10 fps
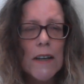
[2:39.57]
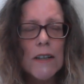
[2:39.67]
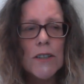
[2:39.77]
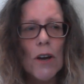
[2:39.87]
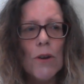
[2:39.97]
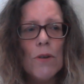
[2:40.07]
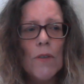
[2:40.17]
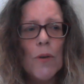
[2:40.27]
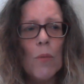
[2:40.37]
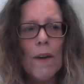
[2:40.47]
So
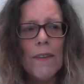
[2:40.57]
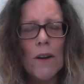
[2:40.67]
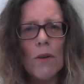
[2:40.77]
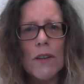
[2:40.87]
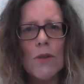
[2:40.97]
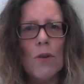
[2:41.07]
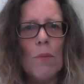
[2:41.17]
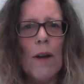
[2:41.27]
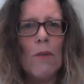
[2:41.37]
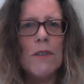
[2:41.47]
the one that I want to talk
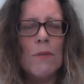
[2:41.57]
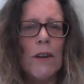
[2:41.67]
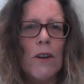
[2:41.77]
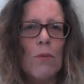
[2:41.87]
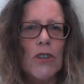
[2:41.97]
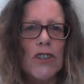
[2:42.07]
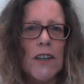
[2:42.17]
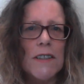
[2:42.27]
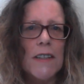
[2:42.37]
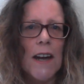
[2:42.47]
about was the one I watched
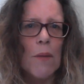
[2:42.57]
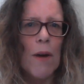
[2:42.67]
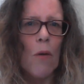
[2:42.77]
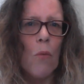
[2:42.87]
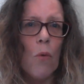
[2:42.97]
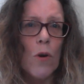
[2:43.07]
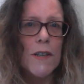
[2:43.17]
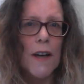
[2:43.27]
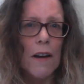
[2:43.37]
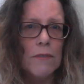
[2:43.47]
yesterday about
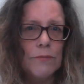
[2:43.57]
water.